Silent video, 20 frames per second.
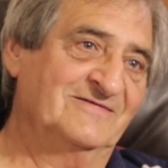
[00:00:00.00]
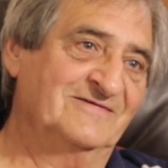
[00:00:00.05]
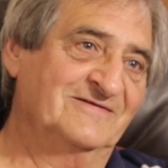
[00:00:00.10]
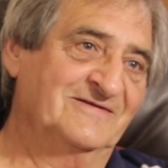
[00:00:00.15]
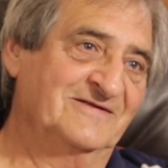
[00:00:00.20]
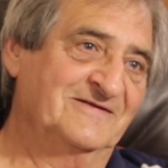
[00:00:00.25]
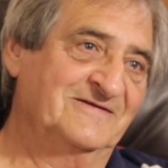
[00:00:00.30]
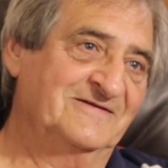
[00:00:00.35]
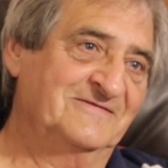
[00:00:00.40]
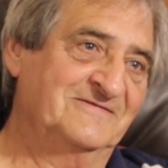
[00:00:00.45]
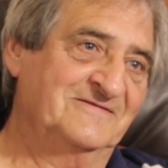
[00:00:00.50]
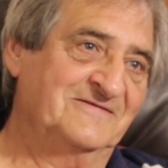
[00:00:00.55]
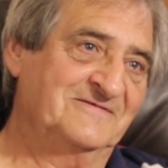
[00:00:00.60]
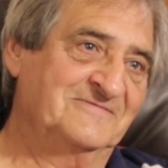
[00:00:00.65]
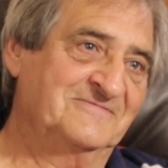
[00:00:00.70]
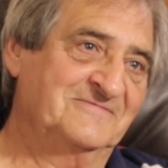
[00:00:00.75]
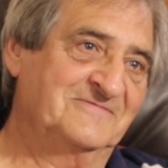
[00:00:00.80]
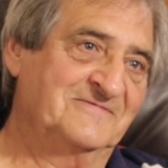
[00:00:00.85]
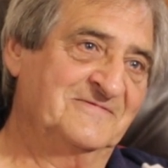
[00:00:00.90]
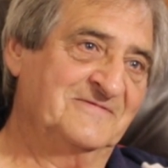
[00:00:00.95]
Were these bread
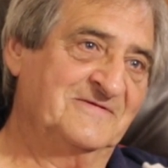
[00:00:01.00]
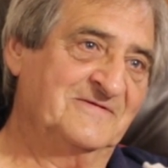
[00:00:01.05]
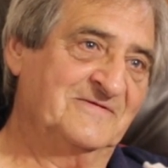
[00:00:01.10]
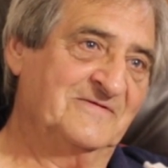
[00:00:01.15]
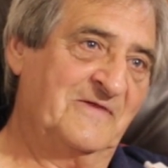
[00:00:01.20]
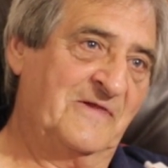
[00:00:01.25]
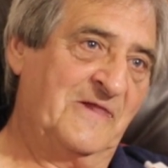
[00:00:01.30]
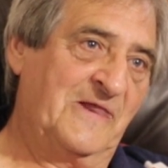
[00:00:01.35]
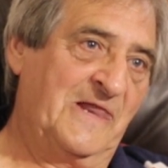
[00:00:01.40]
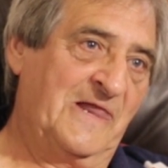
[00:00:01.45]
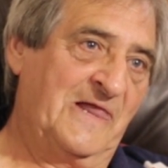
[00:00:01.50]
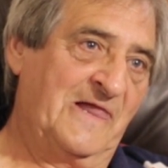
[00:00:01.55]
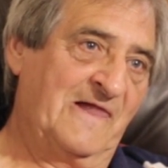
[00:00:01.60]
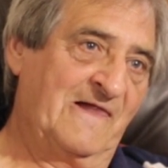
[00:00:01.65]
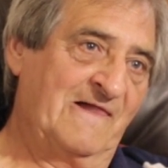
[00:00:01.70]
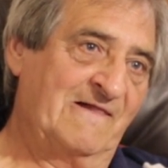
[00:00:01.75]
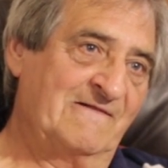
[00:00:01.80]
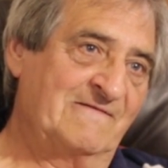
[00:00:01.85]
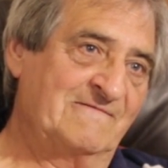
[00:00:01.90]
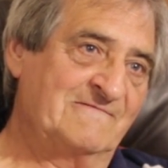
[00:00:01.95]
knives, what,
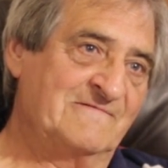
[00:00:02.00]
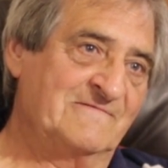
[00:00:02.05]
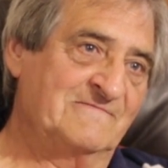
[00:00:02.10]
silver?